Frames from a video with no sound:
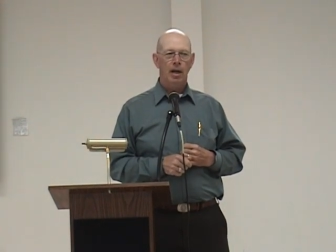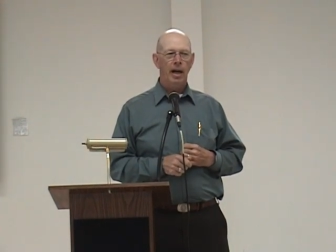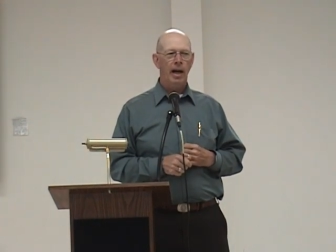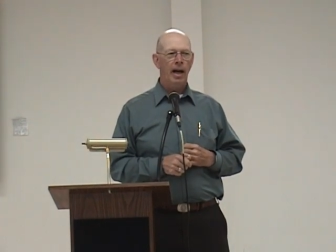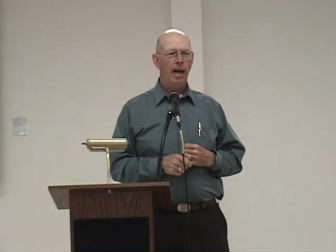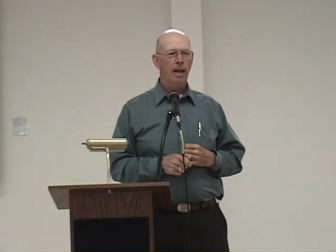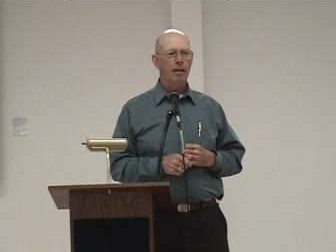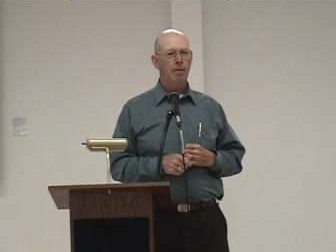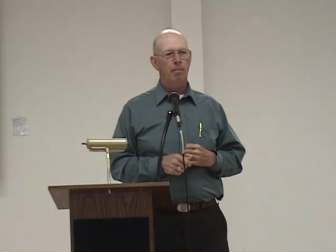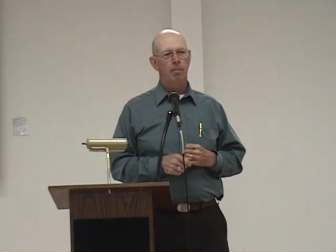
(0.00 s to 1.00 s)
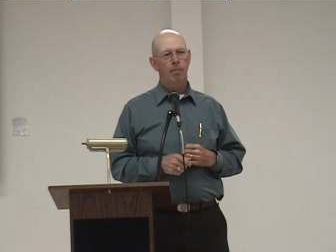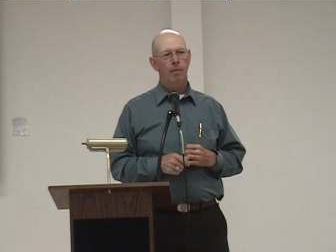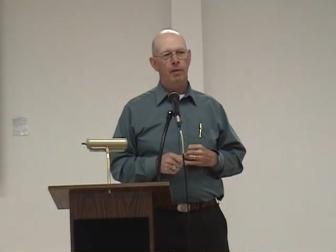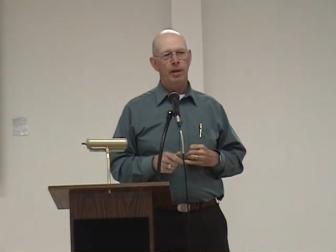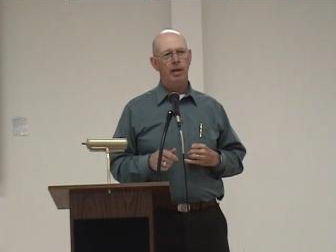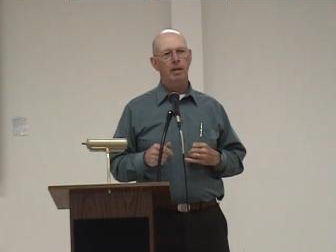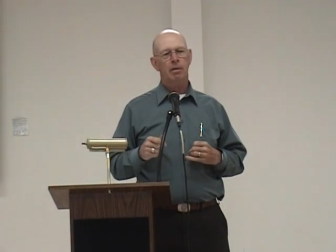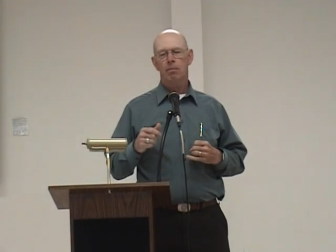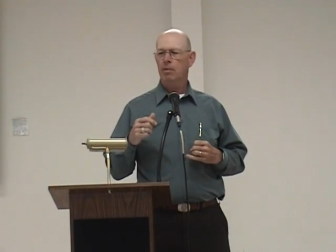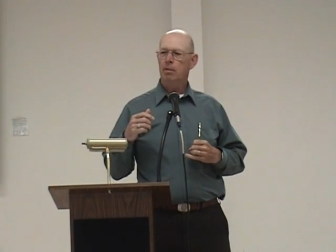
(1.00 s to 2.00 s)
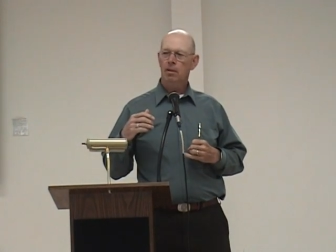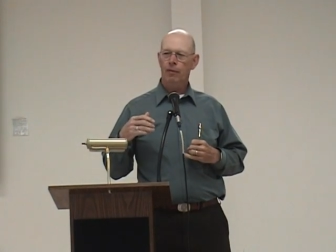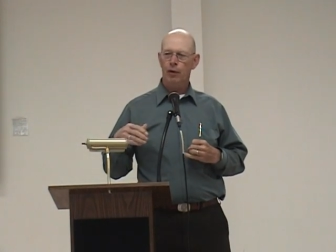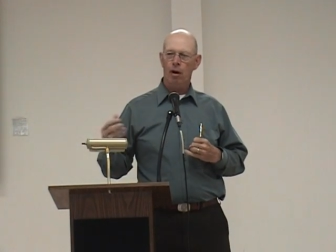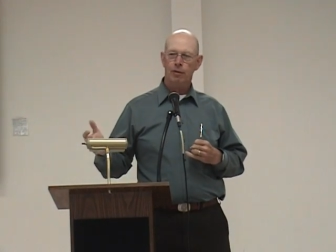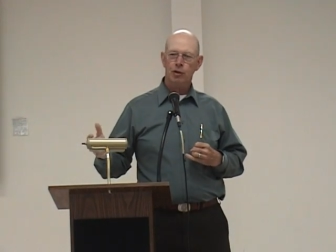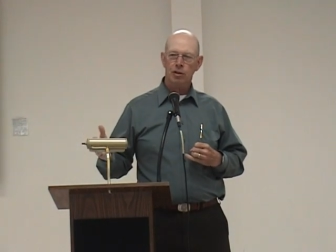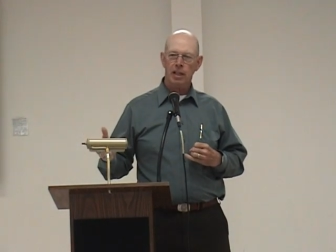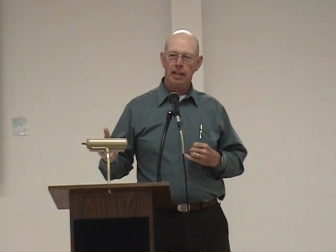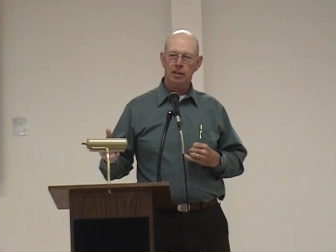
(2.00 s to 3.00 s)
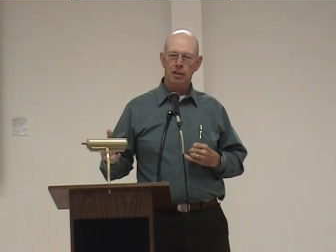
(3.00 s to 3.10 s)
And then if the officers had